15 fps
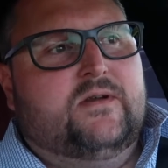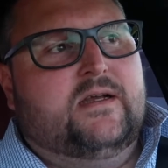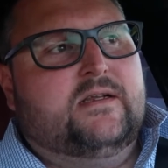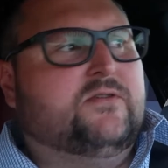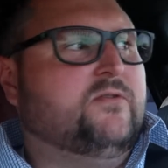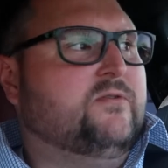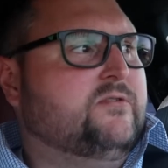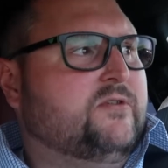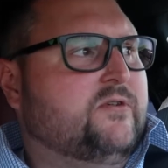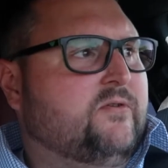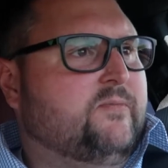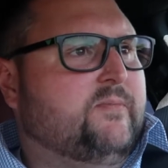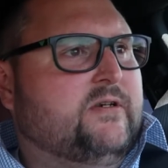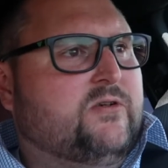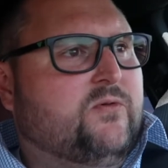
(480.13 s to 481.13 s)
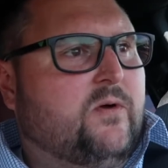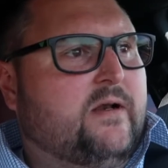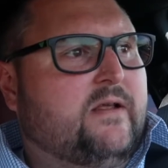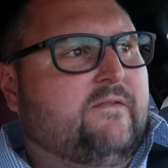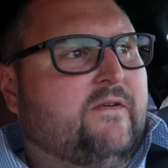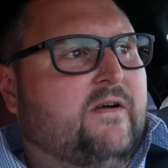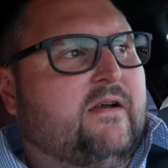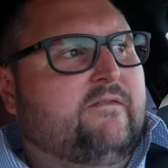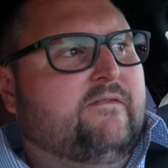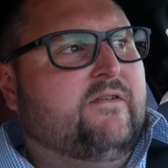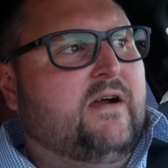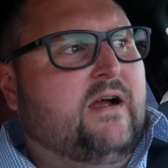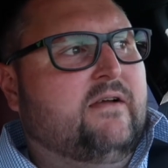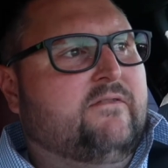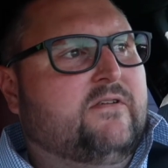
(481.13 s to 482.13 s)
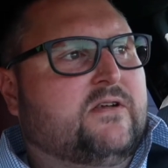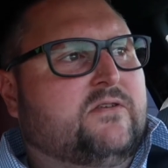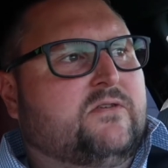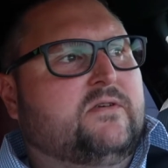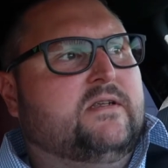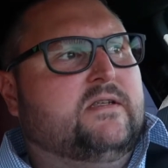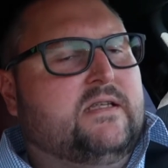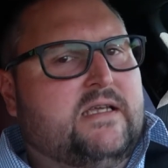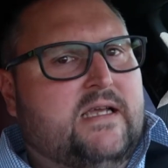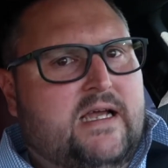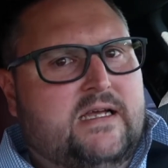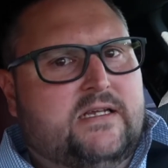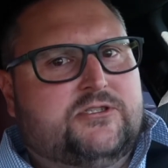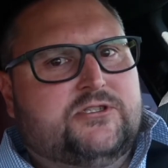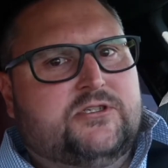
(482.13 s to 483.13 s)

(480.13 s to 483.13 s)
I told you it would be $25,500 including the etch.